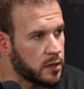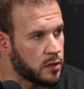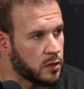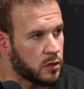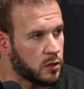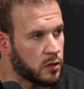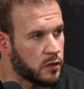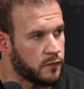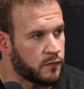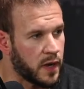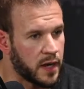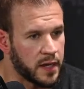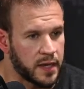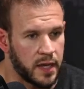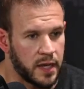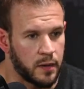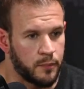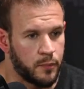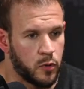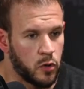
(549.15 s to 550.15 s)
If I
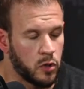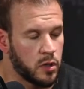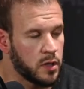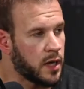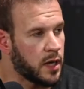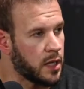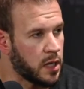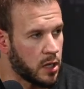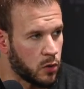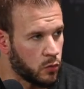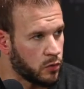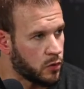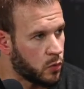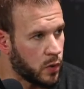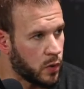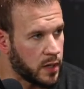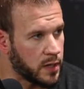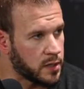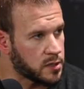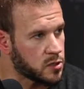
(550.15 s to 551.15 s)
can't pull it, I lower the
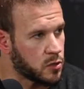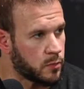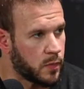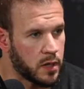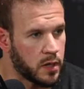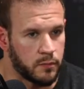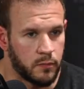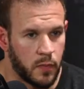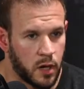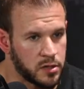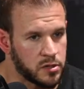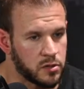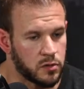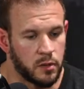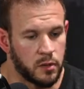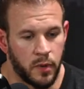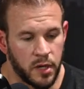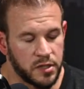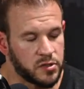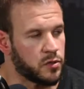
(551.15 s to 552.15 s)
weight. So the
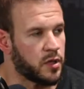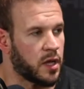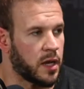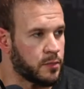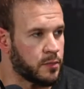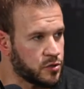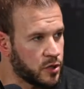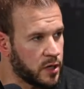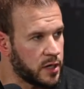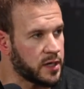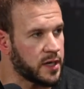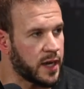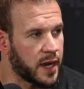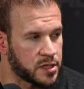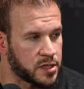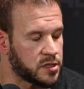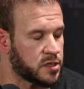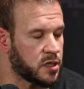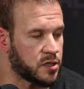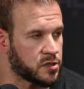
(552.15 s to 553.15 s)
muscle that I'm training
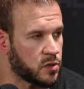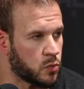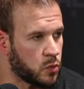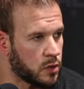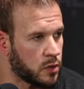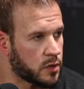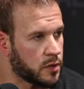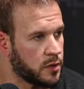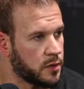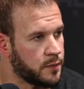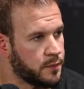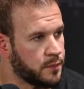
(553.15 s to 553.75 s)
actually does the work.